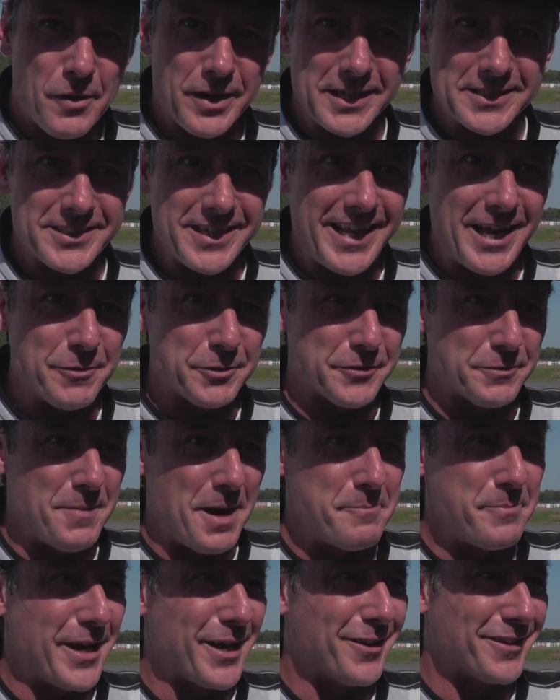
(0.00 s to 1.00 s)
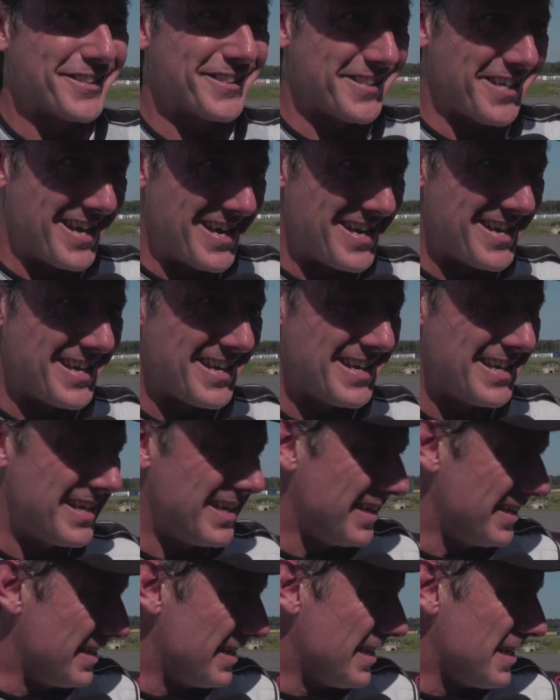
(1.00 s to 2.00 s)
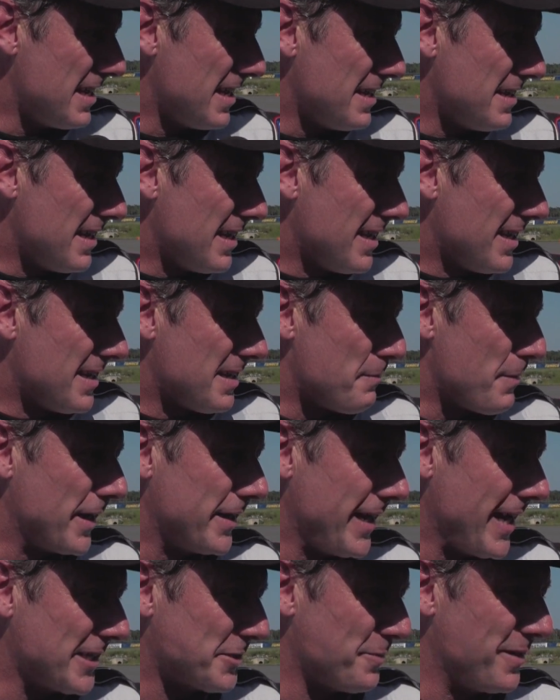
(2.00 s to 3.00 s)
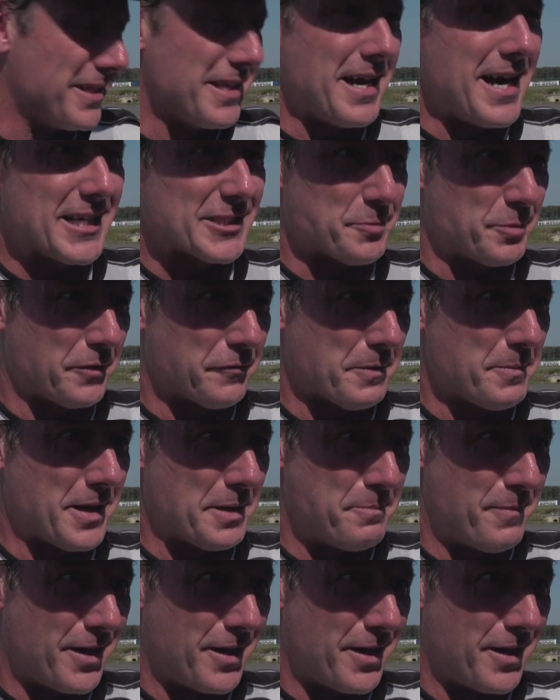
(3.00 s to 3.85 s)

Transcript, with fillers: want to say that was for my parents. My dad's been in the hospital for about a